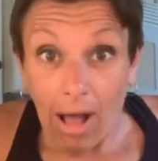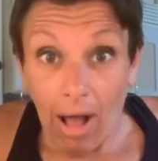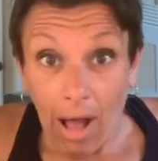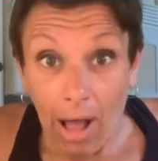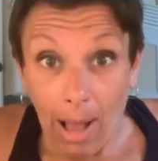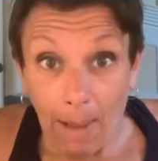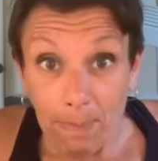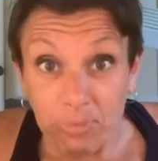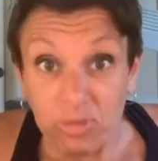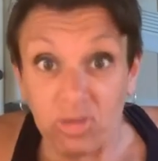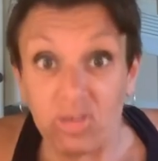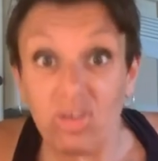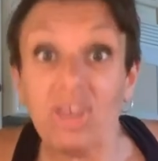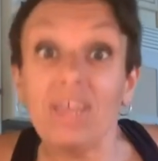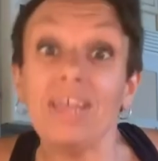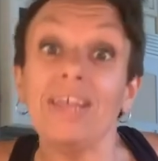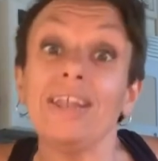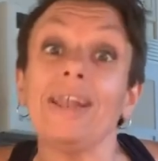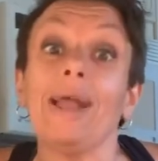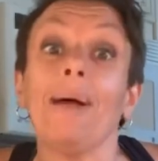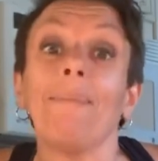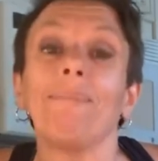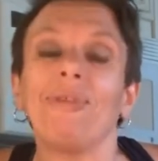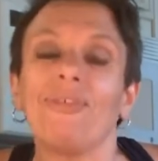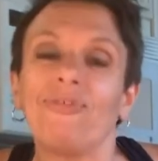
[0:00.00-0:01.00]

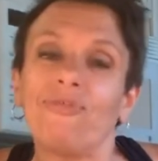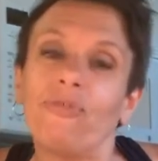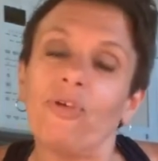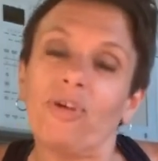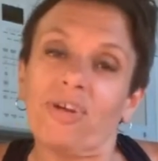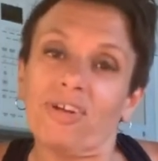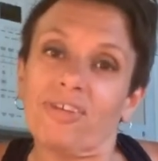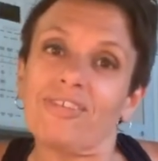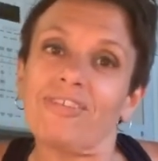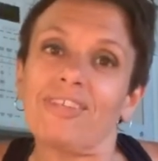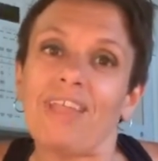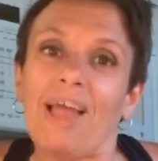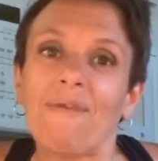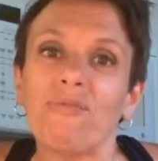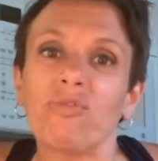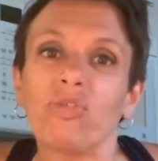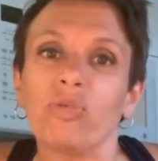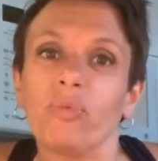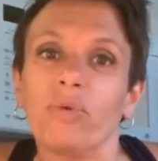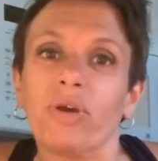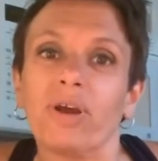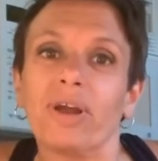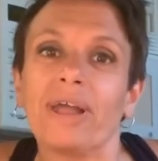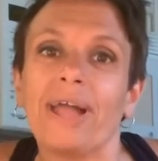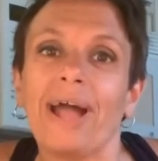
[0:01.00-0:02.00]
option before
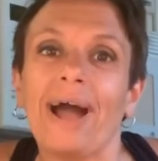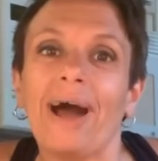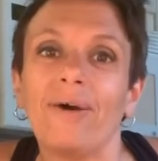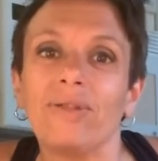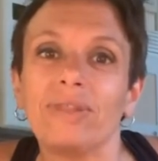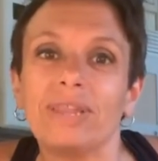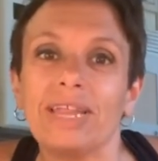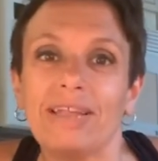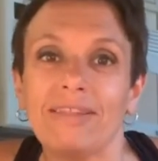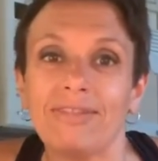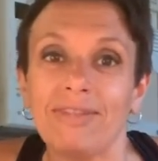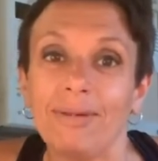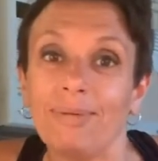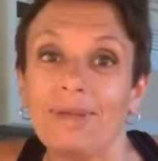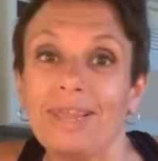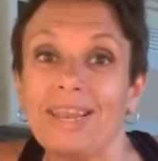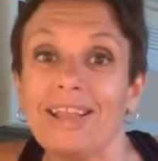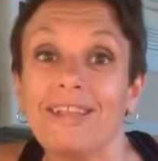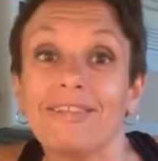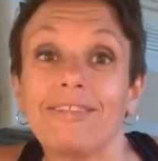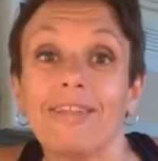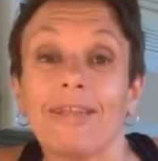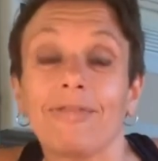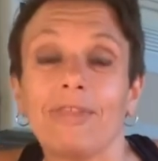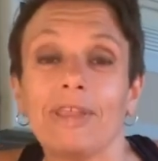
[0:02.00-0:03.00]
Steph's workout, at least I'm
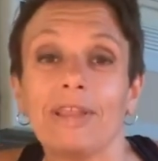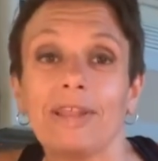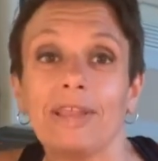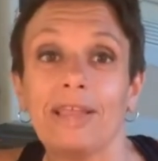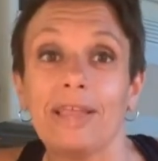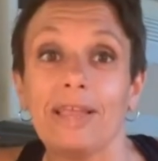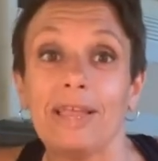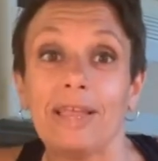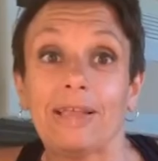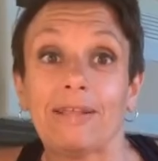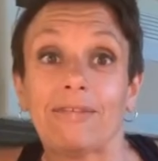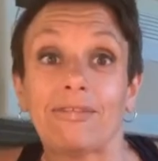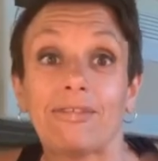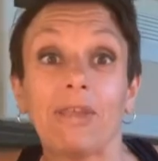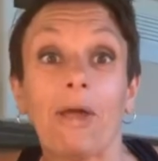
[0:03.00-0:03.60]
getting something to eat.